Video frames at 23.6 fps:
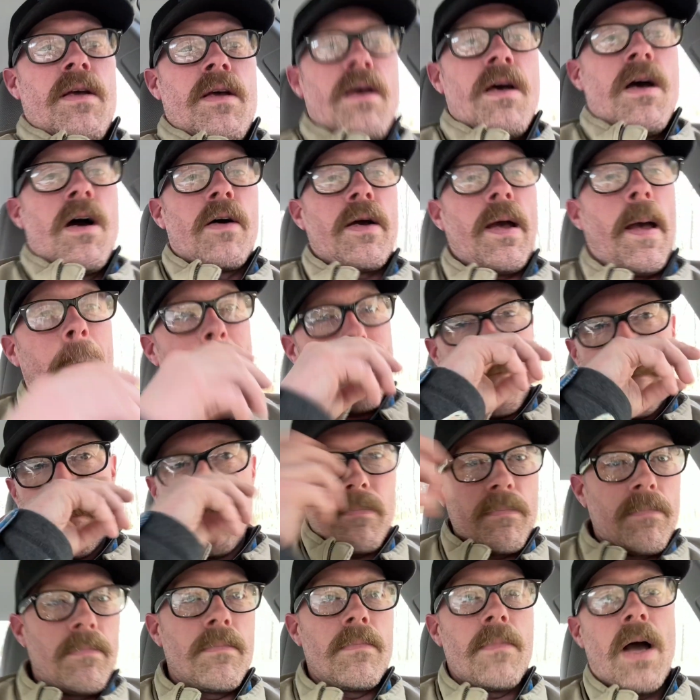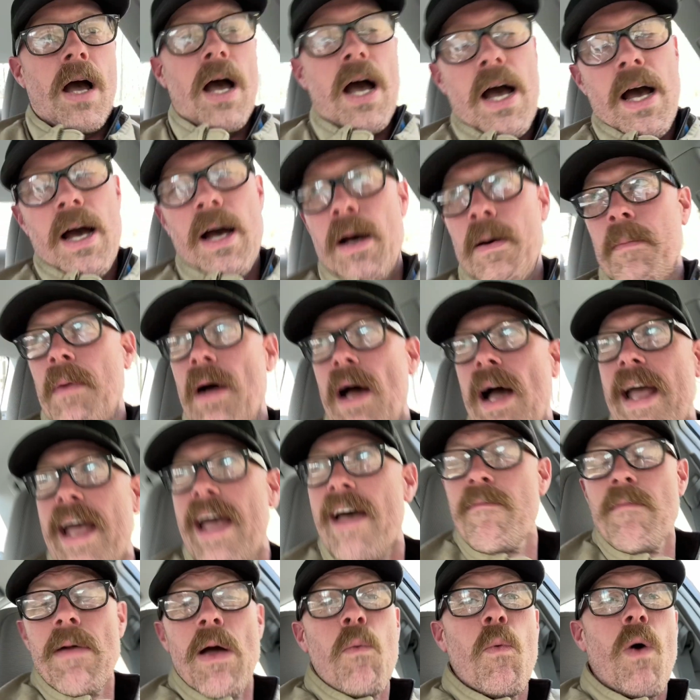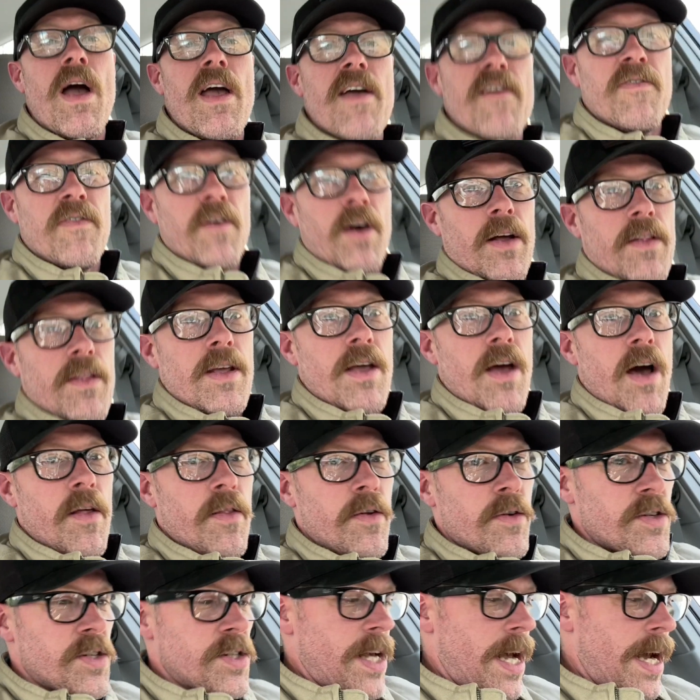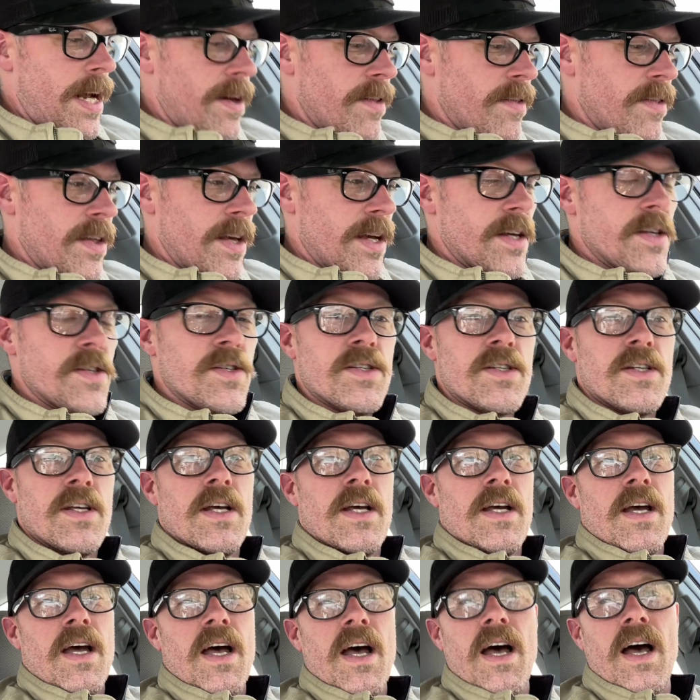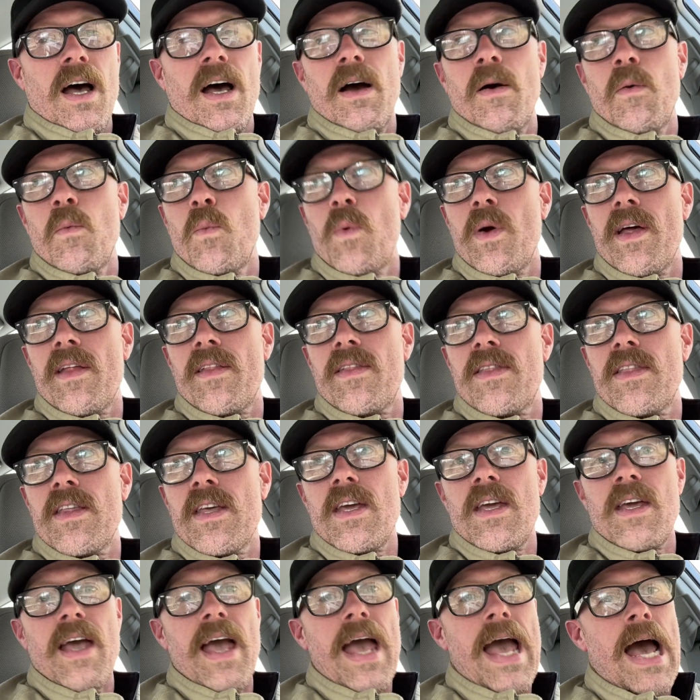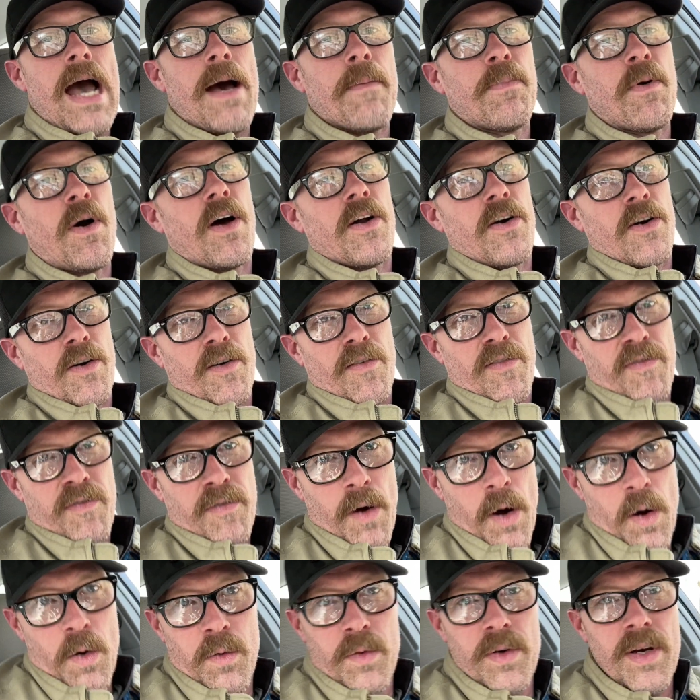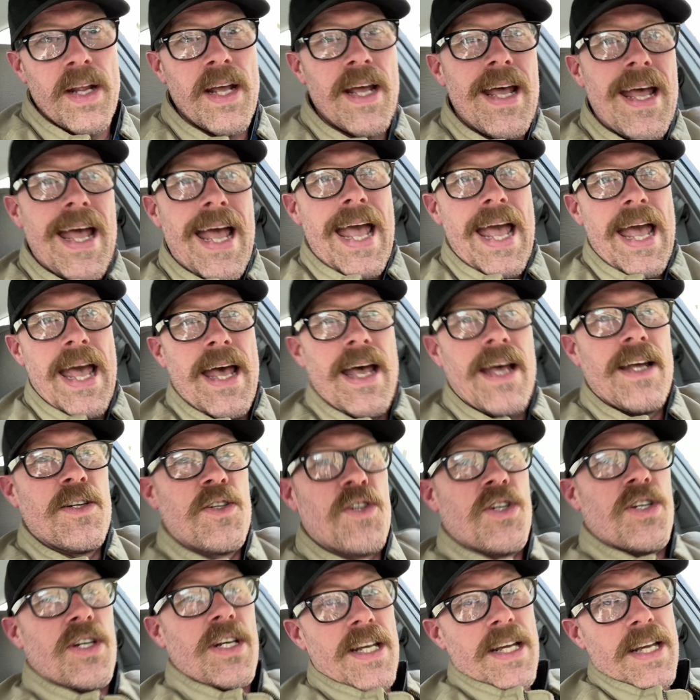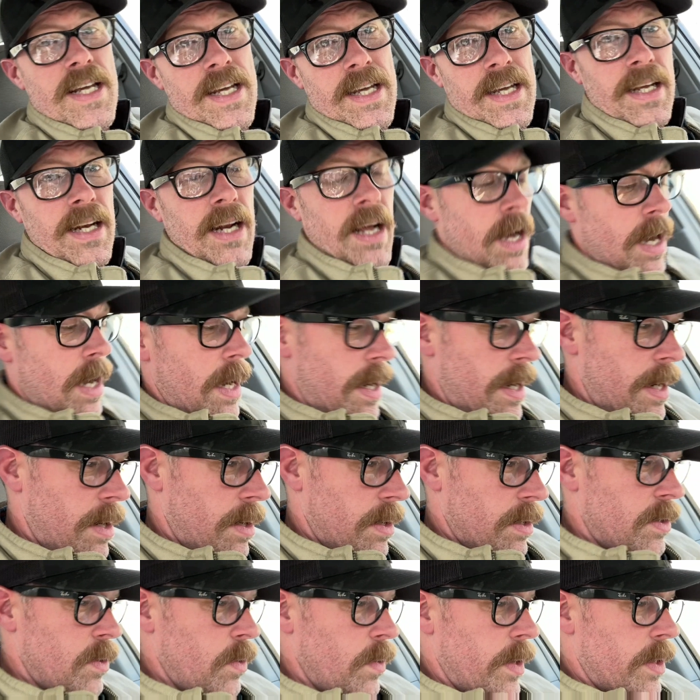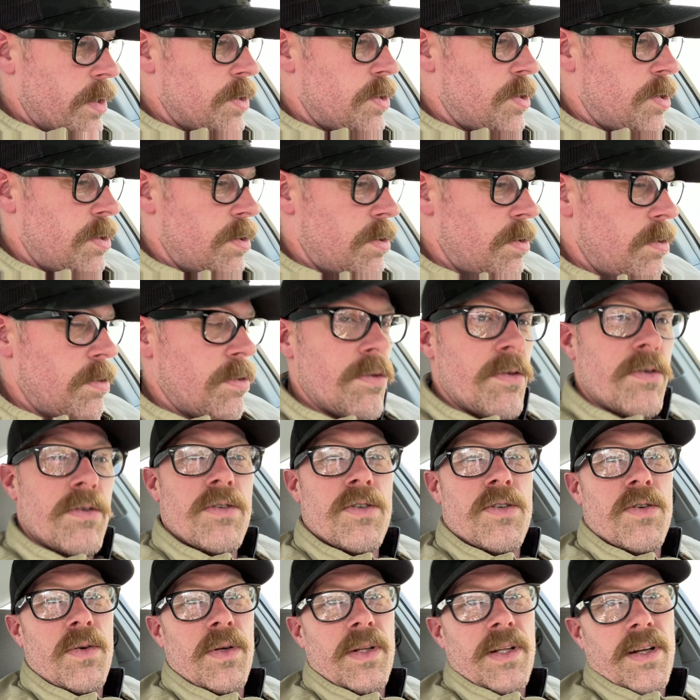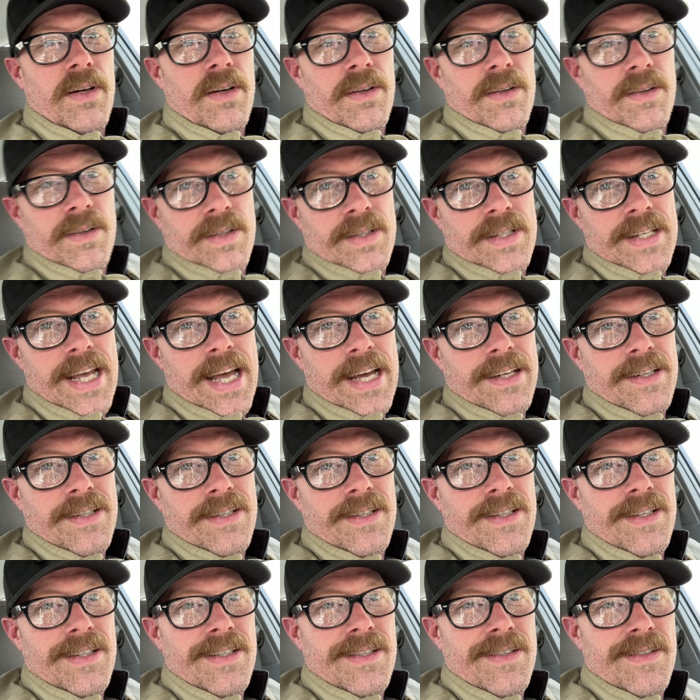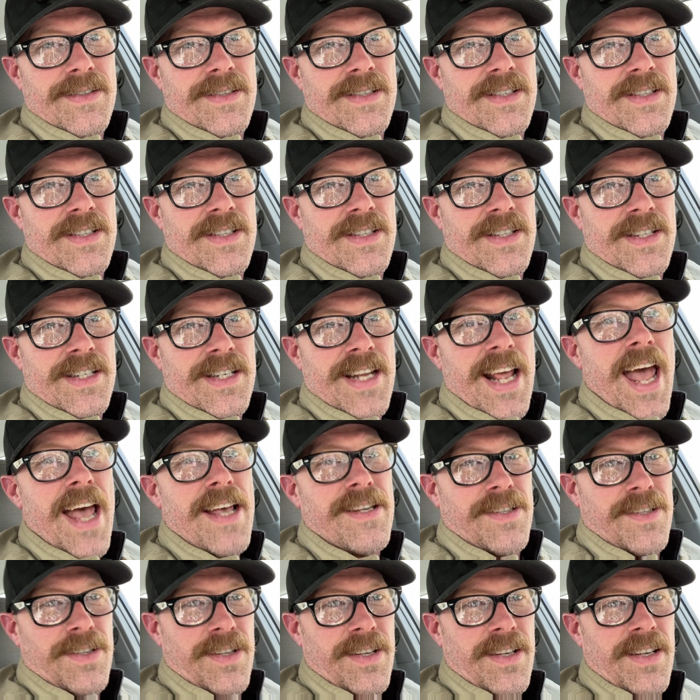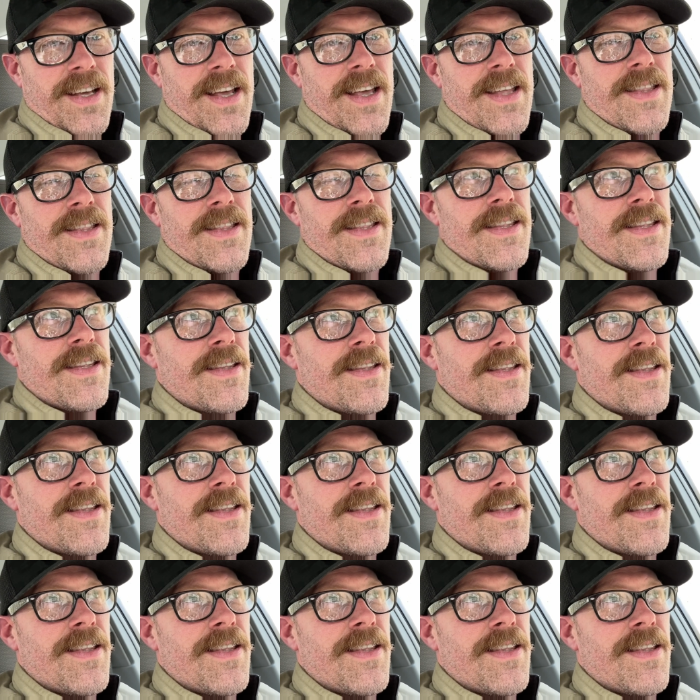Okay, I have my wife on the other side of this with the app on her phone, and she and I are going to do a little text test, and